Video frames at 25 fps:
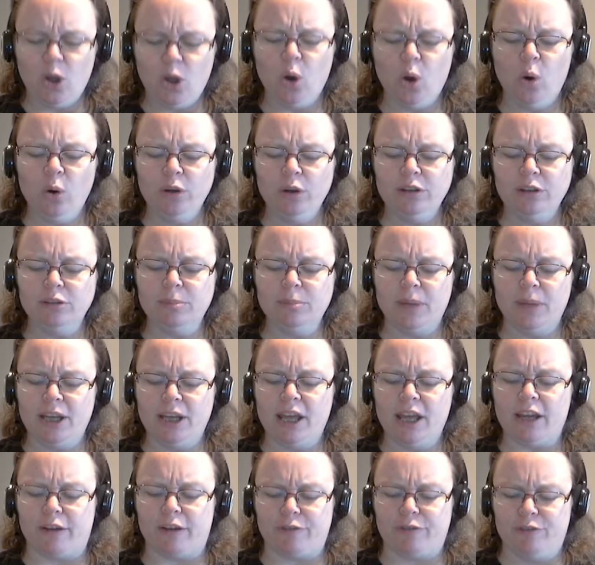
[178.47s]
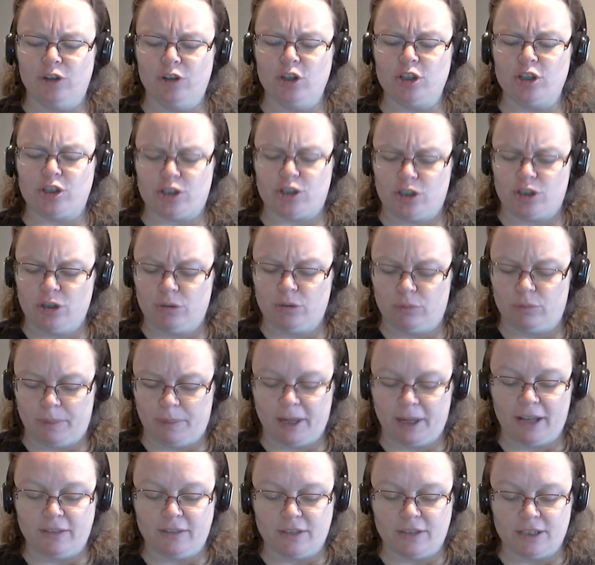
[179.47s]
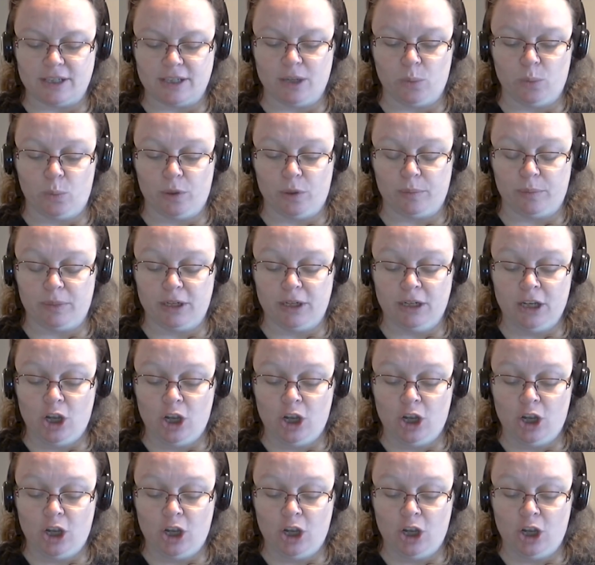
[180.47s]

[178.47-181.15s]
"Oil my neck first," replied the Tin Woodman.